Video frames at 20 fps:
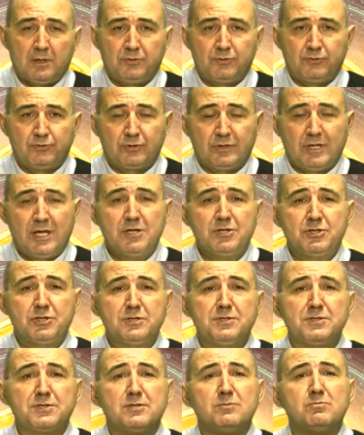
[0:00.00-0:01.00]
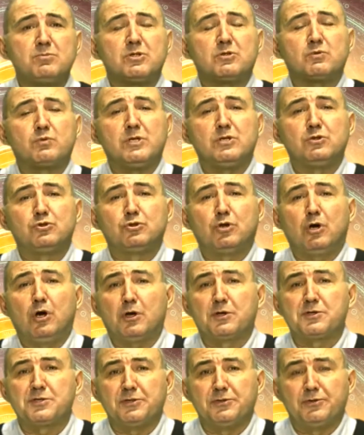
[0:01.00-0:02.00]
relations in between
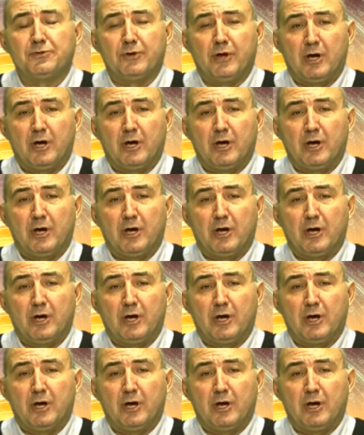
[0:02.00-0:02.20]
Turks and